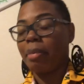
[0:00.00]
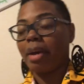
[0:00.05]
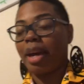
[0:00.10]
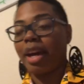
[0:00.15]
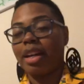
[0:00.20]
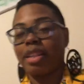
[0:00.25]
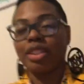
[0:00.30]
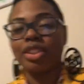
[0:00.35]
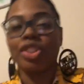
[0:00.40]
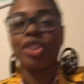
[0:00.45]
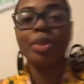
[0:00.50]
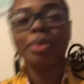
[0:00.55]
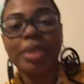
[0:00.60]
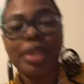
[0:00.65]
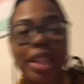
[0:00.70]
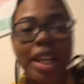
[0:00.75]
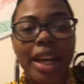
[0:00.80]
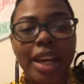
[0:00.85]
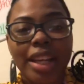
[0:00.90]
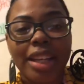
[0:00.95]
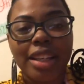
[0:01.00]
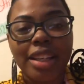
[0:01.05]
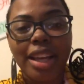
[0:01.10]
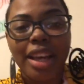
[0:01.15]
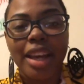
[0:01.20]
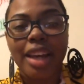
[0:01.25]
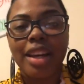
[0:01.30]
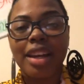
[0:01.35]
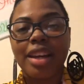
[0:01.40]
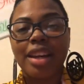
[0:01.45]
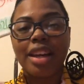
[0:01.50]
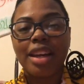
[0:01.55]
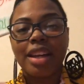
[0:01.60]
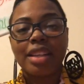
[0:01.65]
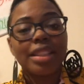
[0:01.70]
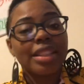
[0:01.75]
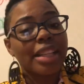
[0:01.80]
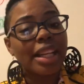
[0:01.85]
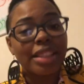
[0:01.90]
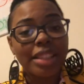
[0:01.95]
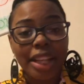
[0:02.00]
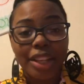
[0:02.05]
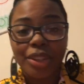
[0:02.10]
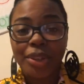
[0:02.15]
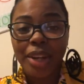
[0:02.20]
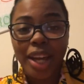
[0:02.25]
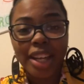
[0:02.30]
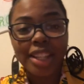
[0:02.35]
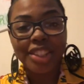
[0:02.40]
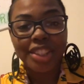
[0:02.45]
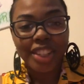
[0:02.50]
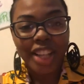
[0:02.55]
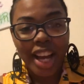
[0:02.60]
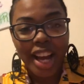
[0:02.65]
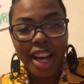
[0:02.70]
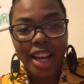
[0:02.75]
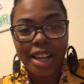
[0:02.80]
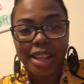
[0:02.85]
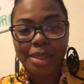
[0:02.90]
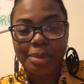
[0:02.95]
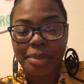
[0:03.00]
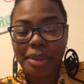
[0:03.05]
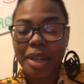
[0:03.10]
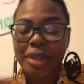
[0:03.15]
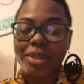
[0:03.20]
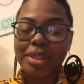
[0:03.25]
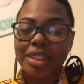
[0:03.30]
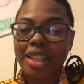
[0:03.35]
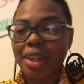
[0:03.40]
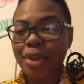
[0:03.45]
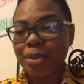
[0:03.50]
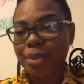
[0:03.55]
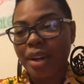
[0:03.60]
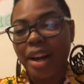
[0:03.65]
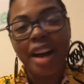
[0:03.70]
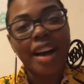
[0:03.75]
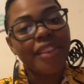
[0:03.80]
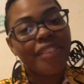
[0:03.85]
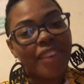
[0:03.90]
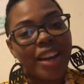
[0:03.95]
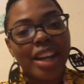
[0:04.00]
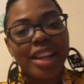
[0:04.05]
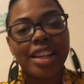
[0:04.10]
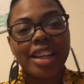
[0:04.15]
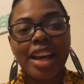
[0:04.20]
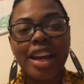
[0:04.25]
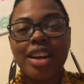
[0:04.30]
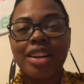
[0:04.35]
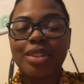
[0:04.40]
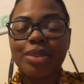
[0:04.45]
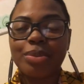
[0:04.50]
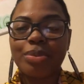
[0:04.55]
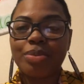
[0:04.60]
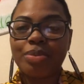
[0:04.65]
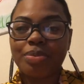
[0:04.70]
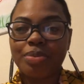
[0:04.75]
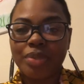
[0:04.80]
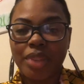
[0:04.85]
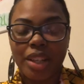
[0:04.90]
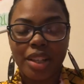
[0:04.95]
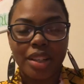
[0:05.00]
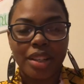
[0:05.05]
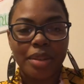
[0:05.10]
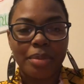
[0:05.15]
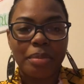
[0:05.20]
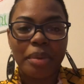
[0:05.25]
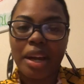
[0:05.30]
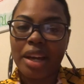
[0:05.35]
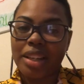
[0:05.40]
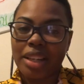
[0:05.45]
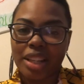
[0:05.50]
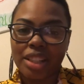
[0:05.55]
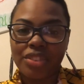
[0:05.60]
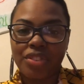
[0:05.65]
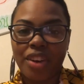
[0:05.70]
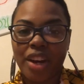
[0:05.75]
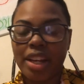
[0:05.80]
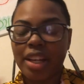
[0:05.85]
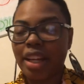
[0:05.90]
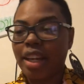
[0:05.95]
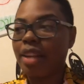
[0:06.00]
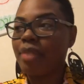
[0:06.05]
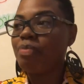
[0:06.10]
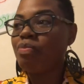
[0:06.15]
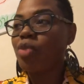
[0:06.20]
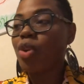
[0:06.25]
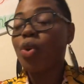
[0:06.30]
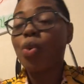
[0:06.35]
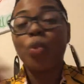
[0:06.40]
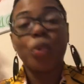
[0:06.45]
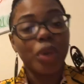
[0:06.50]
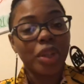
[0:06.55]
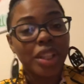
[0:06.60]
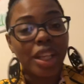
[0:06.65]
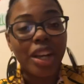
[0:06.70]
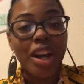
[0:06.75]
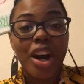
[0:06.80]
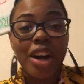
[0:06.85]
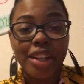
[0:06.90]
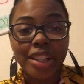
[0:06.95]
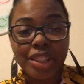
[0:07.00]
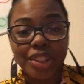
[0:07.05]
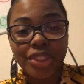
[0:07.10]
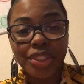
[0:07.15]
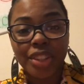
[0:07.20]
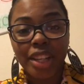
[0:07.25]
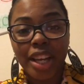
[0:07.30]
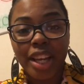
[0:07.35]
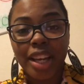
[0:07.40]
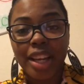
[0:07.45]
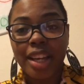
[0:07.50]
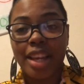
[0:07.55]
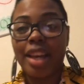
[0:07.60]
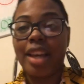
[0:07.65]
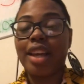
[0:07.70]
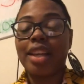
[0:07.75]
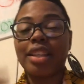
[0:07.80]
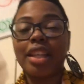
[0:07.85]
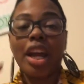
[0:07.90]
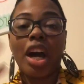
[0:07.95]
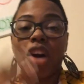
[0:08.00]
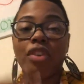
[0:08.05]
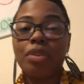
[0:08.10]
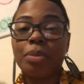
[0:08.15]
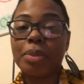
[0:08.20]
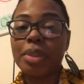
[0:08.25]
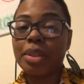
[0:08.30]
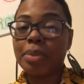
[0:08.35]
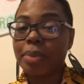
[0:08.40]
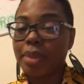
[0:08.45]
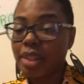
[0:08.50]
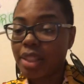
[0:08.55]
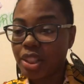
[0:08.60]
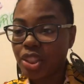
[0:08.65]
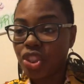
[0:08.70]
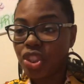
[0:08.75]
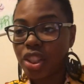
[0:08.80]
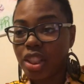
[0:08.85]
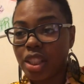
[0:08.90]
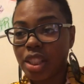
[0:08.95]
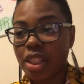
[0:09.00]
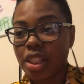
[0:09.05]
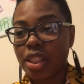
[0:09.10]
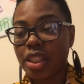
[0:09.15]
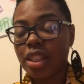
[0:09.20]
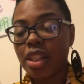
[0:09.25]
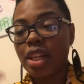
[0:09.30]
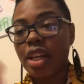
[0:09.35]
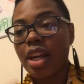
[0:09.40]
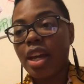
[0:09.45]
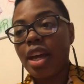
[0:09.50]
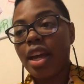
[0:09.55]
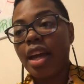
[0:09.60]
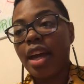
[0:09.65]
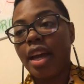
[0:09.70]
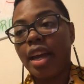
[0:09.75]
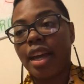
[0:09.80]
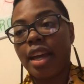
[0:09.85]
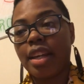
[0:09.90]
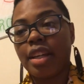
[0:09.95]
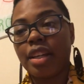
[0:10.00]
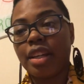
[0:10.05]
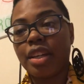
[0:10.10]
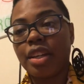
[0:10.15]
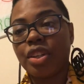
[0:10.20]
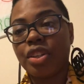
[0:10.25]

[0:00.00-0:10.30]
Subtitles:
my house and she was like, sounds like you got a job. And I was like, well, I'll find out by next Friday. Well, they called yesterday and they offered me the position. And,